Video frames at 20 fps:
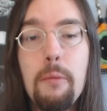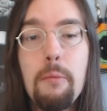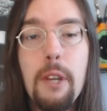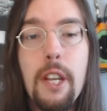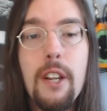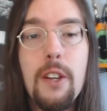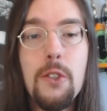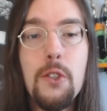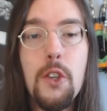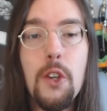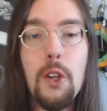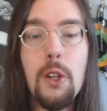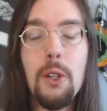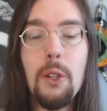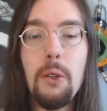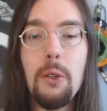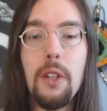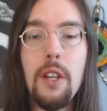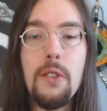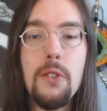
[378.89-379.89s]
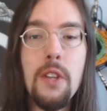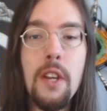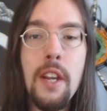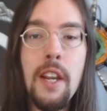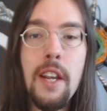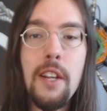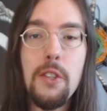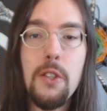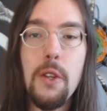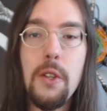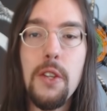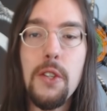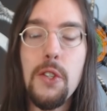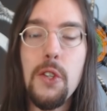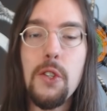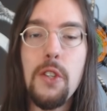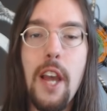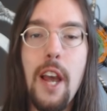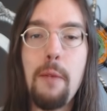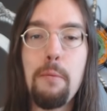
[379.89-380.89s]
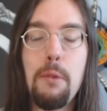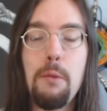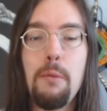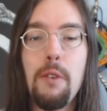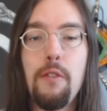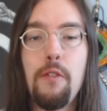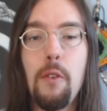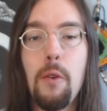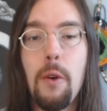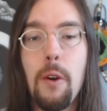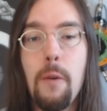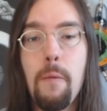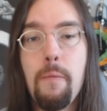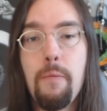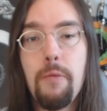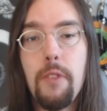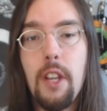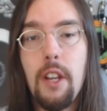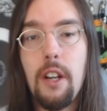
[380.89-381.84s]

because you're clueless. So this has happened before.